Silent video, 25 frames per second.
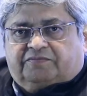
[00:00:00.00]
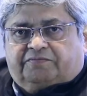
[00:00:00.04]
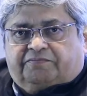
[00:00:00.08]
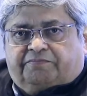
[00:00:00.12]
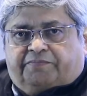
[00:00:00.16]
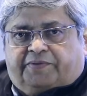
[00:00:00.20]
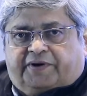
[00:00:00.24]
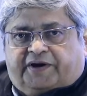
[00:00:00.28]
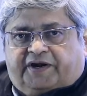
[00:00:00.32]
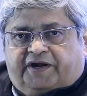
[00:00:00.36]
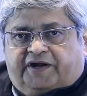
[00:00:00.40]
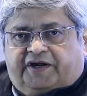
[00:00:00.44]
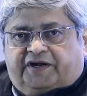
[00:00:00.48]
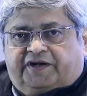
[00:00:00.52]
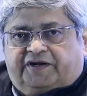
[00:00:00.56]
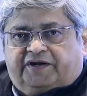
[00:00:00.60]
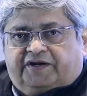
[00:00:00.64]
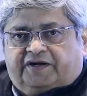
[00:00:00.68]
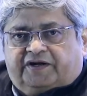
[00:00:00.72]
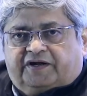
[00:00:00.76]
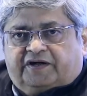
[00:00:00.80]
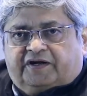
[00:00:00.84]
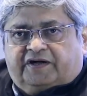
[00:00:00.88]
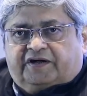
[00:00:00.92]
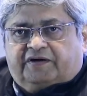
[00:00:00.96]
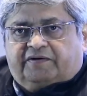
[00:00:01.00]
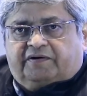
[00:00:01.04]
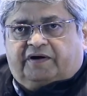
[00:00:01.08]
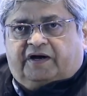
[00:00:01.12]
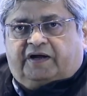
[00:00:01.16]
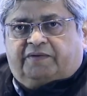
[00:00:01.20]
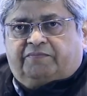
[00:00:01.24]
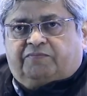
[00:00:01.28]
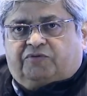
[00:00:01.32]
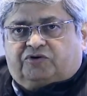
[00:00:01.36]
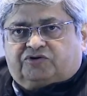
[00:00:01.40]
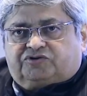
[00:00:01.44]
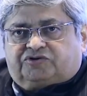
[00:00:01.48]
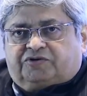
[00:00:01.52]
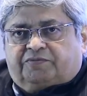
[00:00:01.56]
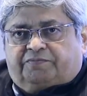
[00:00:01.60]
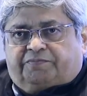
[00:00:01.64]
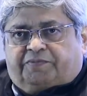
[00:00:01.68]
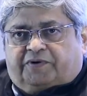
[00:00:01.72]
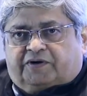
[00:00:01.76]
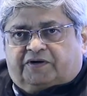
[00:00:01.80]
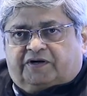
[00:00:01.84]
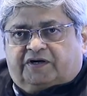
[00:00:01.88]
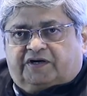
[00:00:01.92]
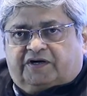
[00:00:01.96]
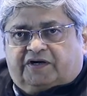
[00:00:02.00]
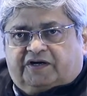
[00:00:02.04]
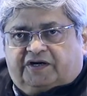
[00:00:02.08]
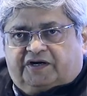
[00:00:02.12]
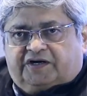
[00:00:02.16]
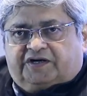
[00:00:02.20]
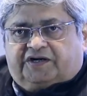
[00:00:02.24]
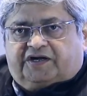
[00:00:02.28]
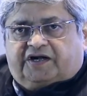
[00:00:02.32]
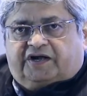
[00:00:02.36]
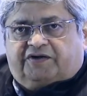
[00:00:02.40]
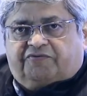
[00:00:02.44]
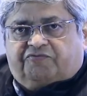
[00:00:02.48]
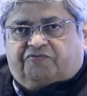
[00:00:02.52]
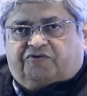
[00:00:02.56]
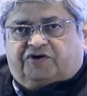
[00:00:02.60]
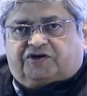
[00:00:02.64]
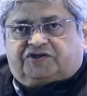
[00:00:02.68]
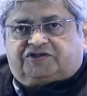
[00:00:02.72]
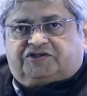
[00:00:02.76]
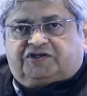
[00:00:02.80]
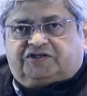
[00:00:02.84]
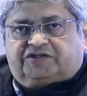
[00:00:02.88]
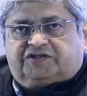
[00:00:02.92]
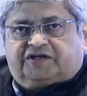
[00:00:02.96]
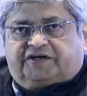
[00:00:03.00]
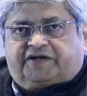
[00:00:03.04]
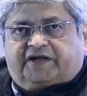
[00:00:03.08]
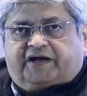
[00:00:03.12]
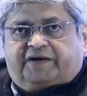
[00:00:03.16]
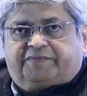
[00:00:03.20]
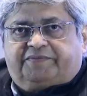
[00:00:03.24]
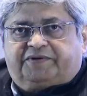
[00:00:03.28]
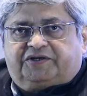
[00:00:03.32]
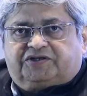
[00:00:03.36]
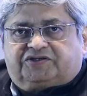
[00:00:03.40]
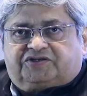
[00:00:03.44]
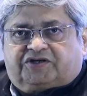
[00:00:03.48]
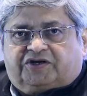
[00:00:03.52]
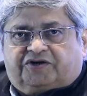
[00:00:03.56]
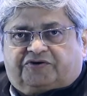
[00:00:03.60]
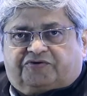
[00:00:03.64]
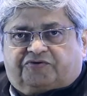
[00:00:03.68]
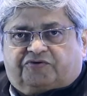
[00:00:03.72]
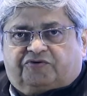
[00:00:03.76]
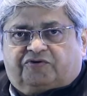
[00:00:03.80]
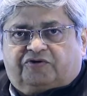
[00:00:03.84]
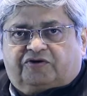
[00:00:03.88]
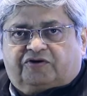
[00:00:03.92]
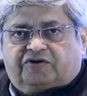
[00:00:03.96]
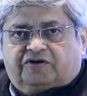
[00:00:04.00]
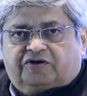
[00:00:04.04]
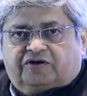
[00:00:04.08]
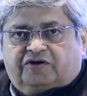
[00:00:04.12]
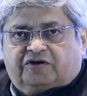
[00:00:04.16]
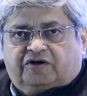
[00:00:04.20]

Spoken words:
brain, and most important, it can worsen the diabetes control,